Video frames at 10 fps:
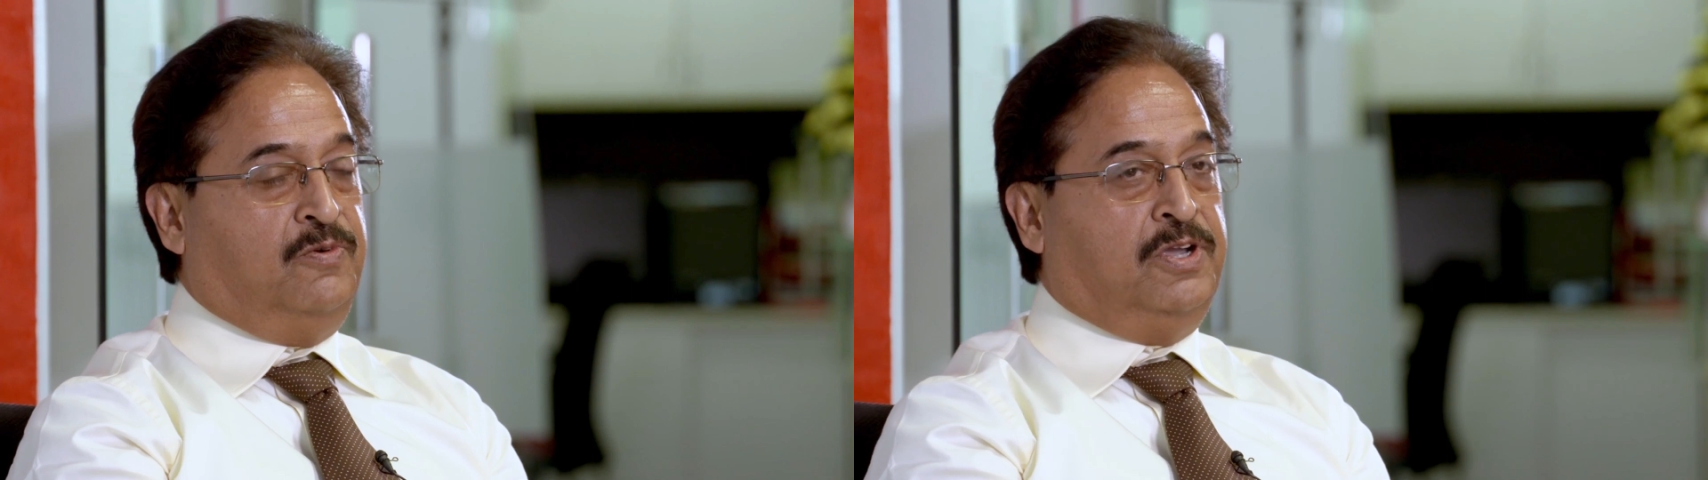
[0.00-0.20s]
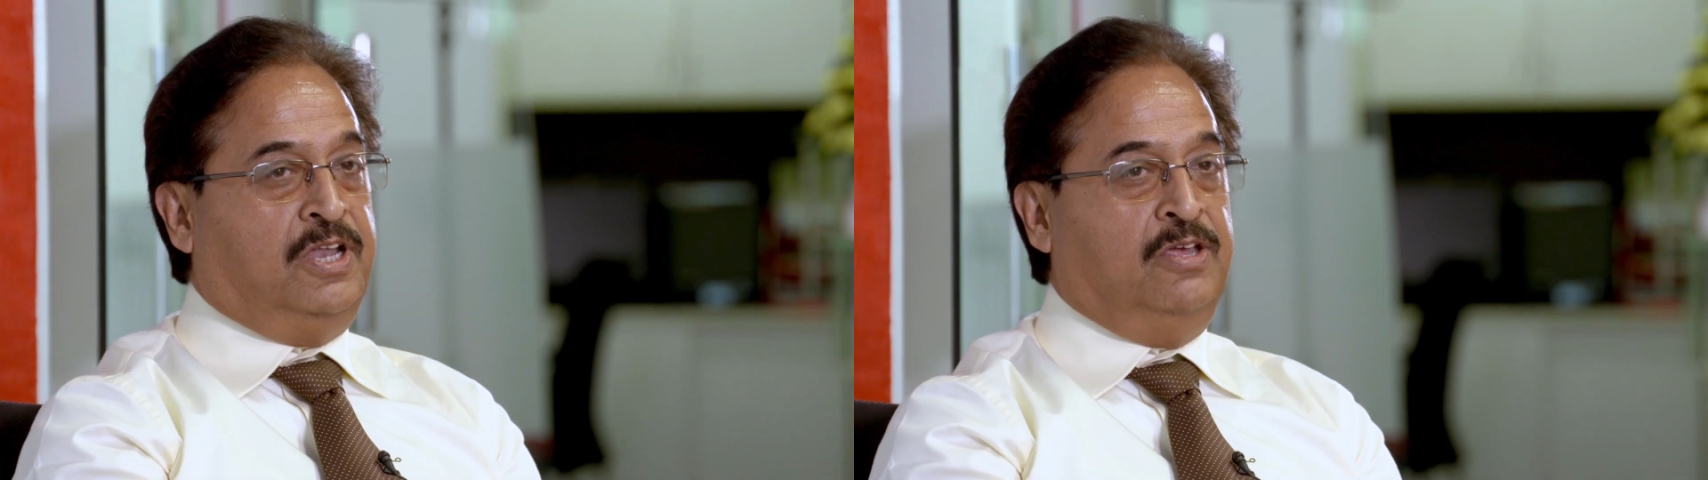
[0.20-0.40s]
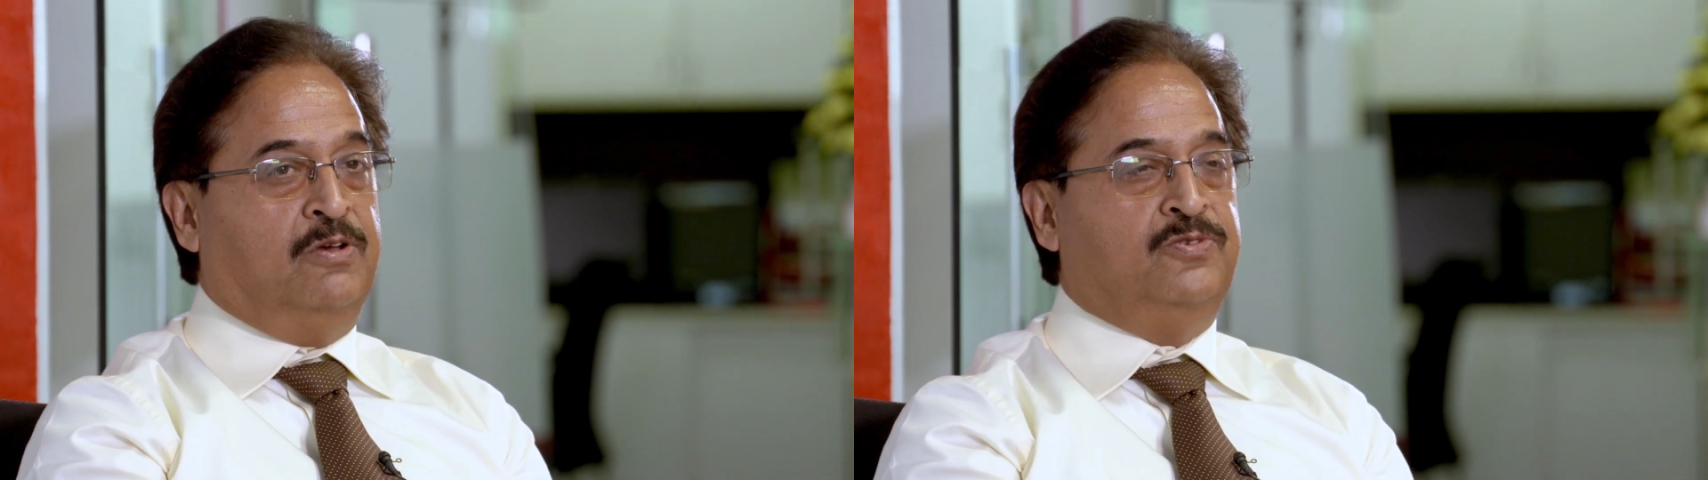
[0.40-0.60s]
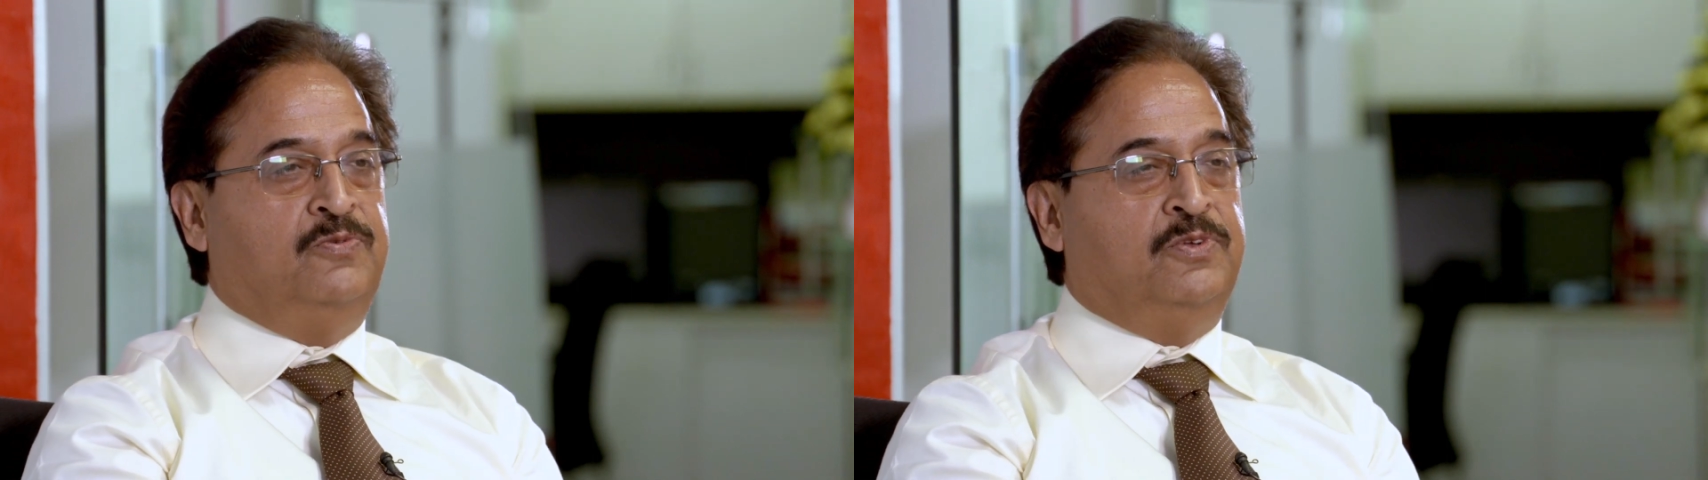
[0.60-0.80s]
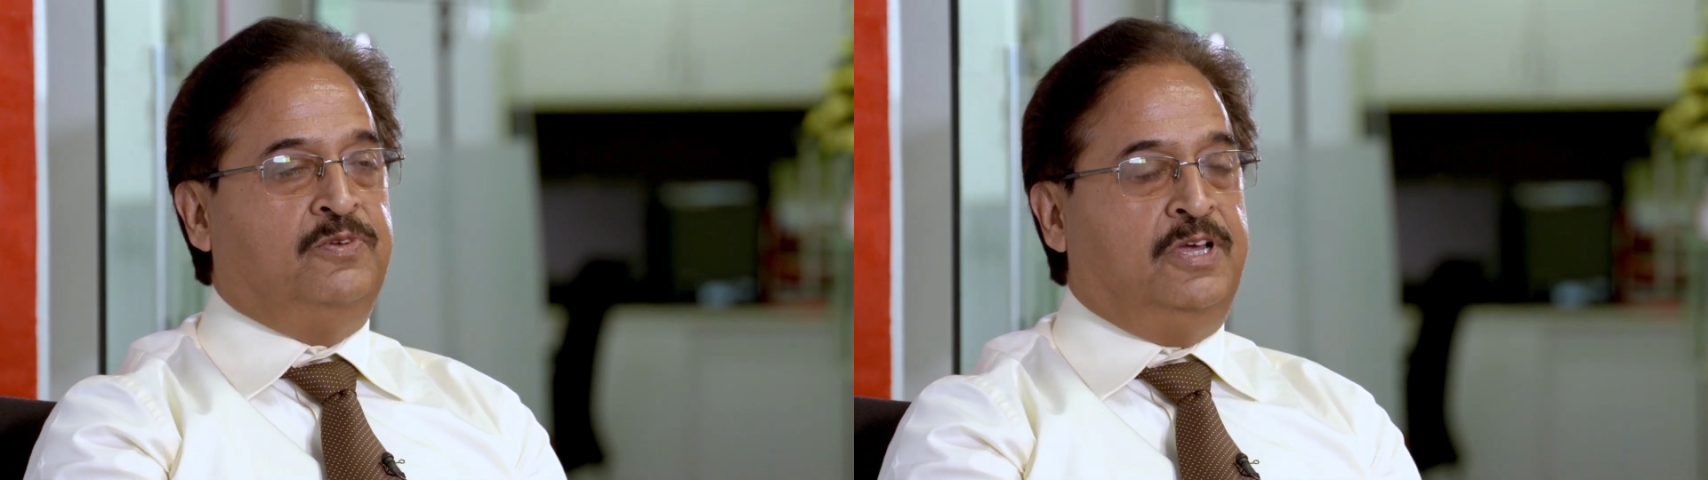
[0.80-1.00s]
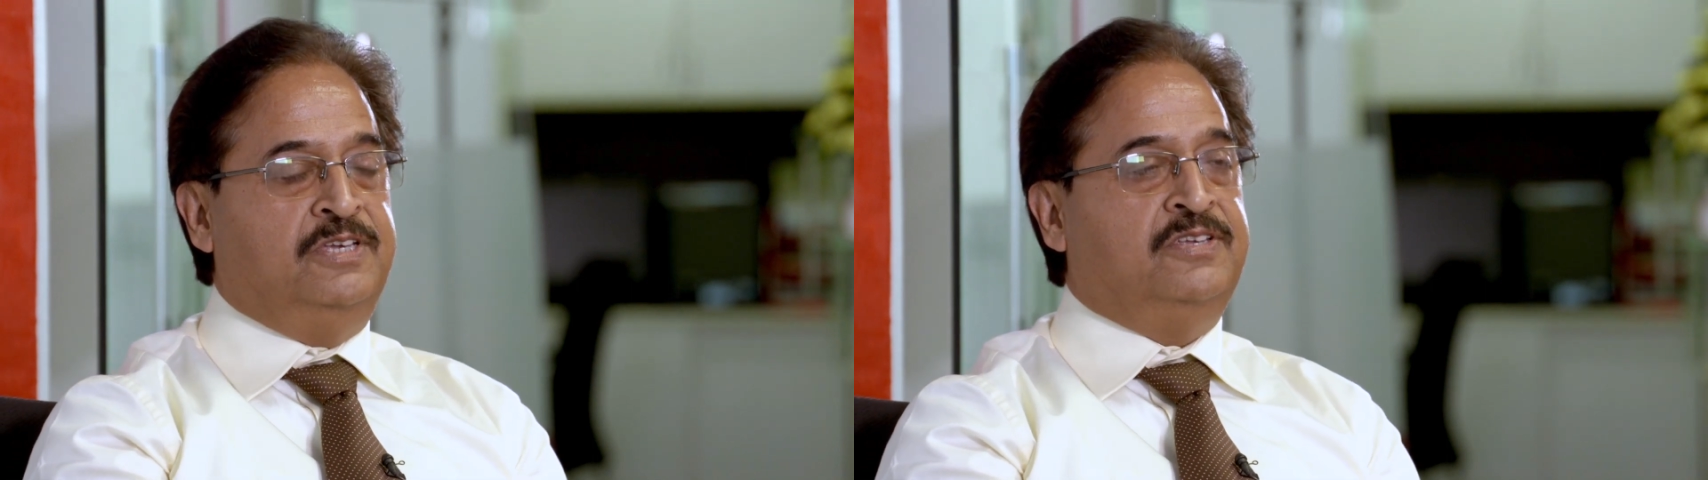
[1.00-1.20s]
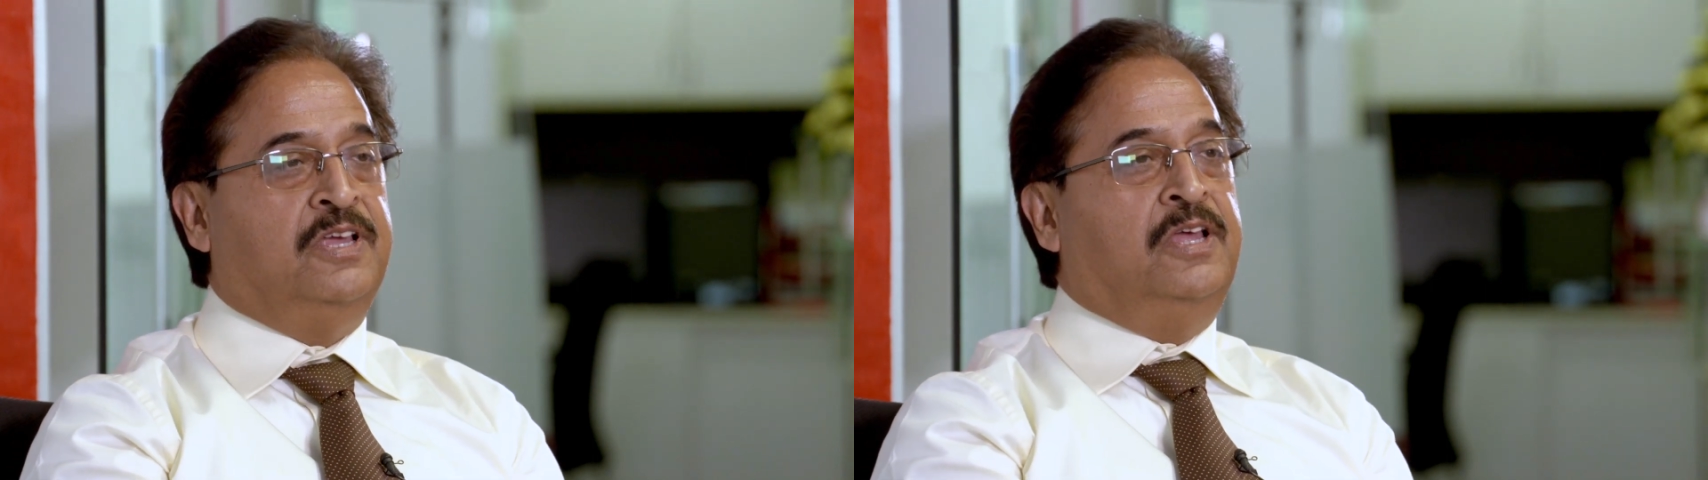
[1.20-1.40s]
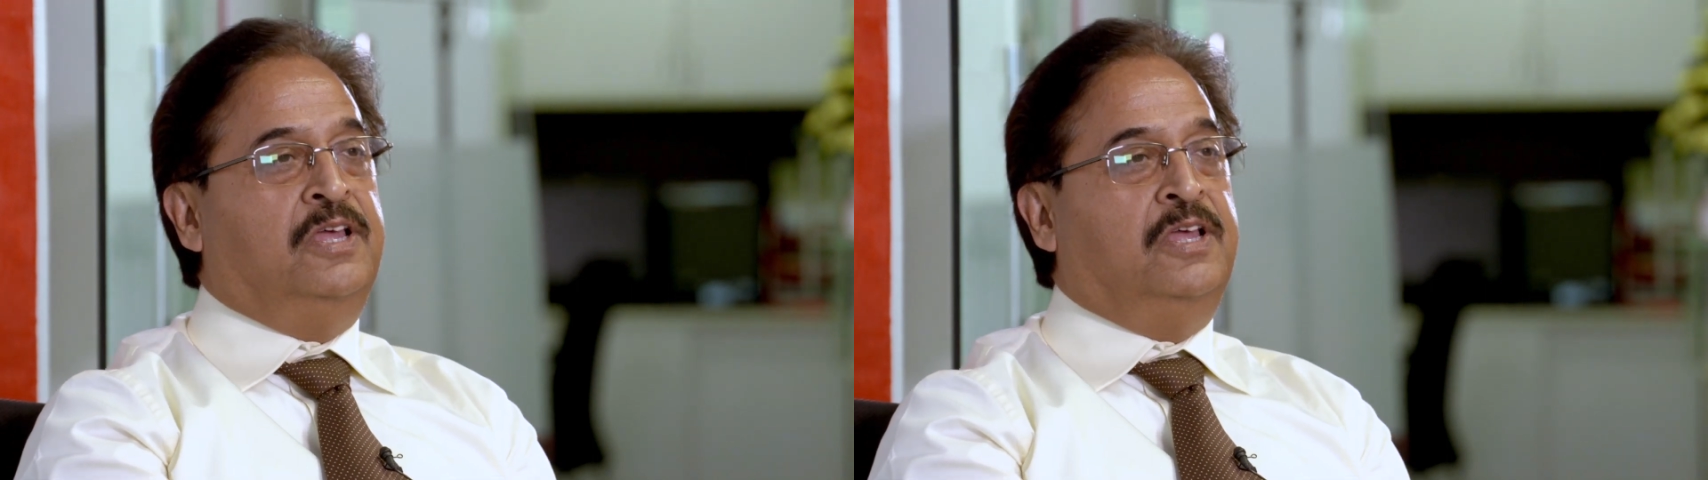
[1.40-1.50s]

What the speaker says: What I also visualize